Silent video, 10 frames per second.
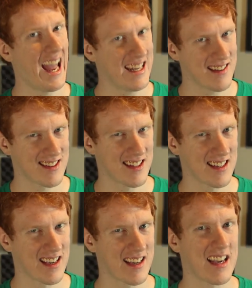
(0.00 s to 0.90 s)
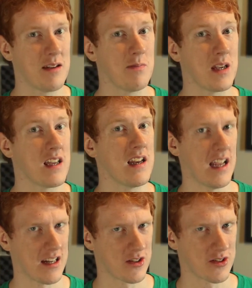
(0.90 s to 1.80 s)
Anything can be an
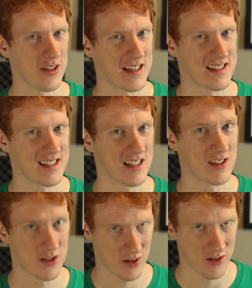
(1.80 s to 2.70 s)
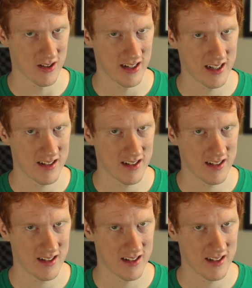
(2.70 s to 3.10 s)
interesting story.